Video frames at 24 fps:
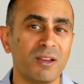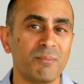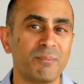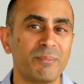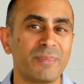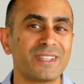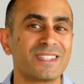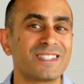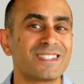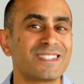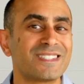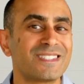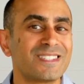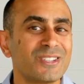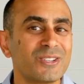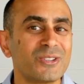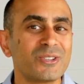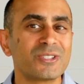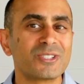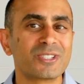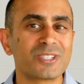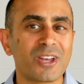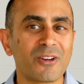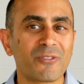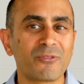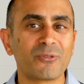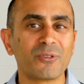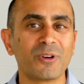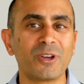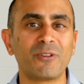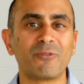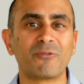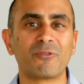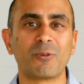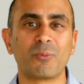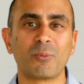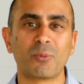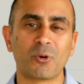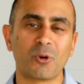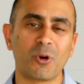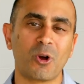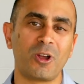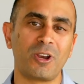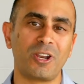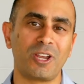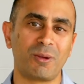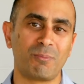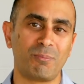but still suffering from
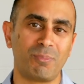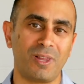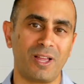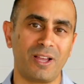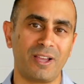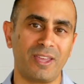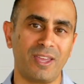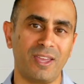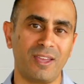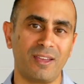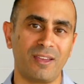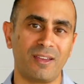chronic plugging.